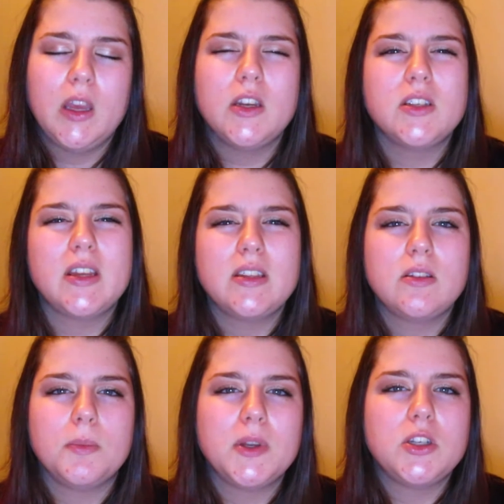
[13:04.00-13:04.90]
just has
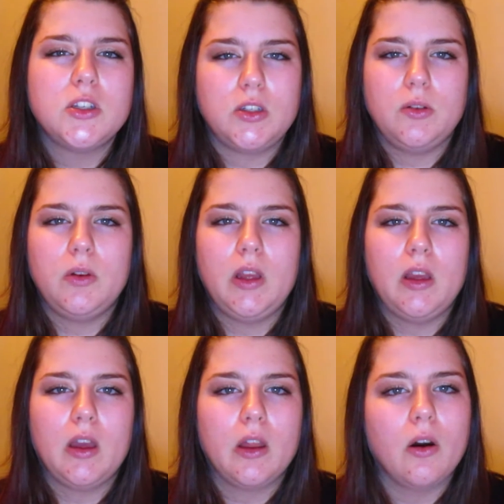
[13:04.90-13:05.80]
so much
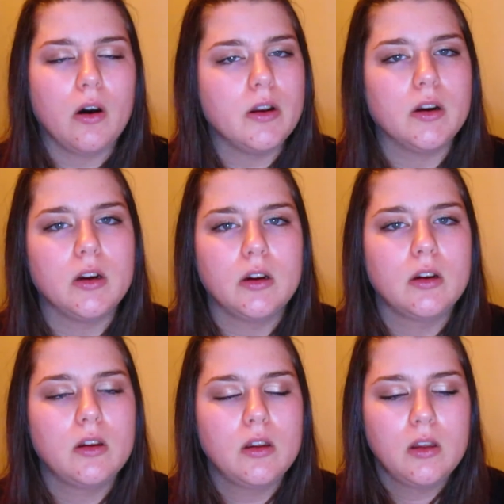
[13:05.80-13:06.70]
duty and honor,
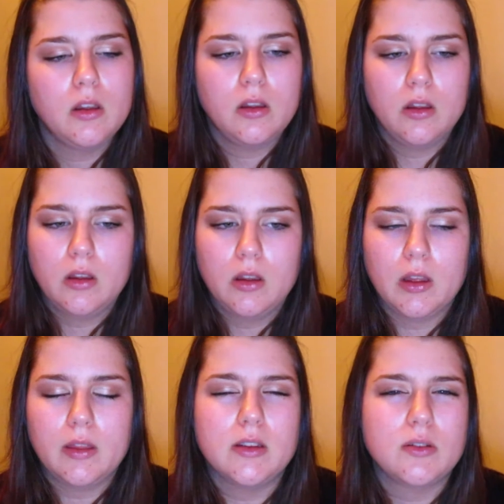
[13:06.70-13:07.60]

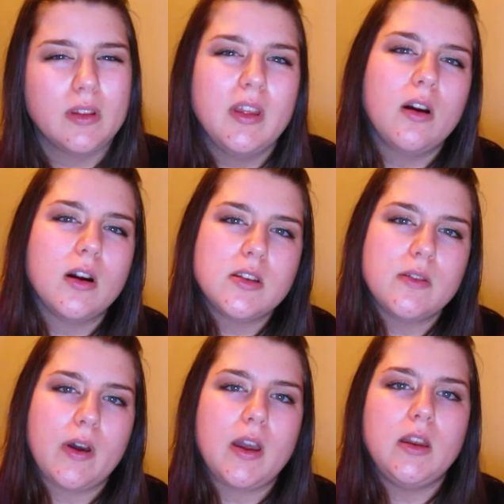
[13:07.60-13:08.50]
and that's really hard to
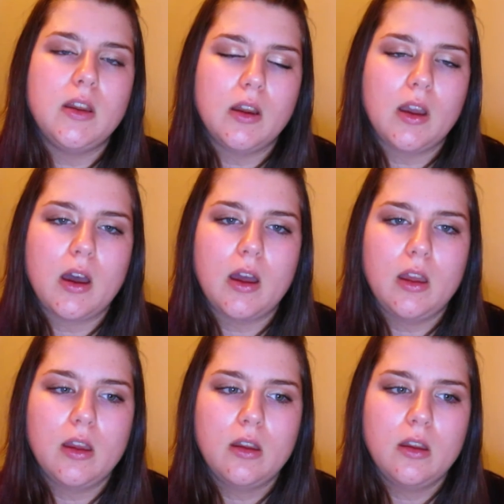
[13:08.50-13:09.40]
find in a
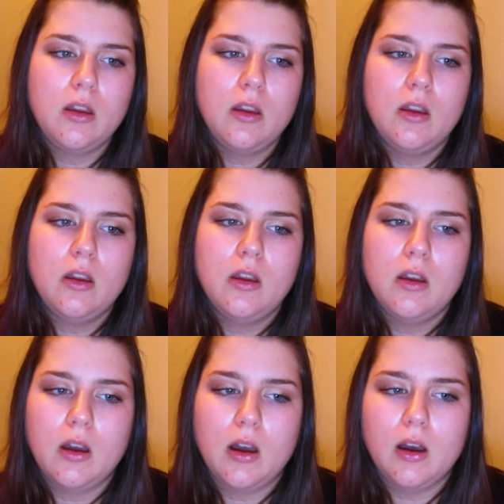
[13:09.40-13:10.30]

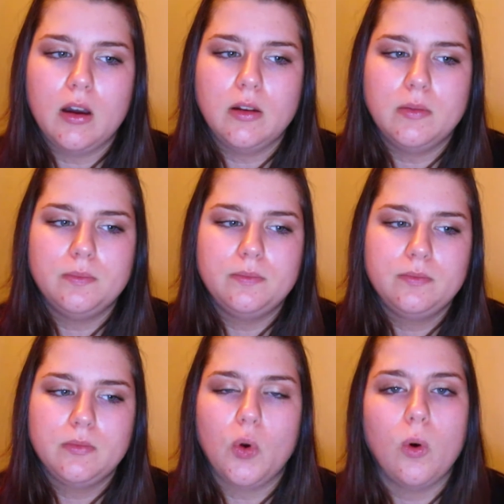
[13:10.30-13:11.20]
guy,
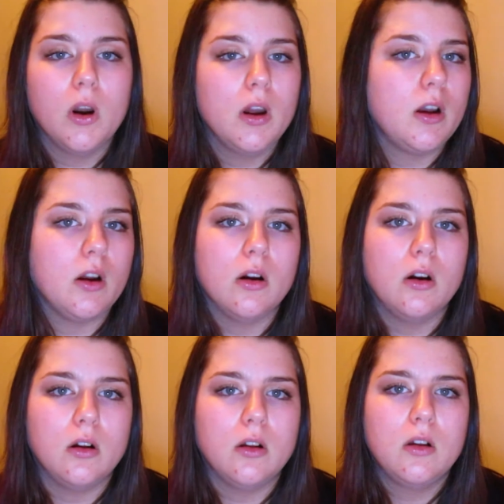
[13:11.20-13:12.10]
or a
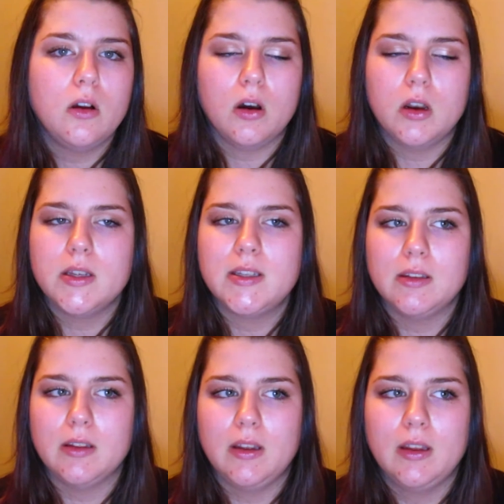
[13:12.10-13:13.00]
girl,
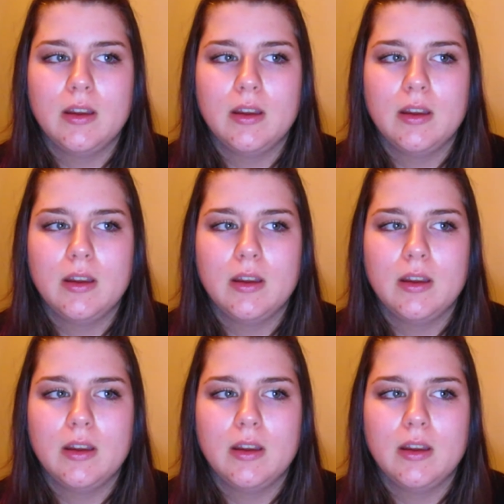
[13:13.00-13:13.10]
honestly.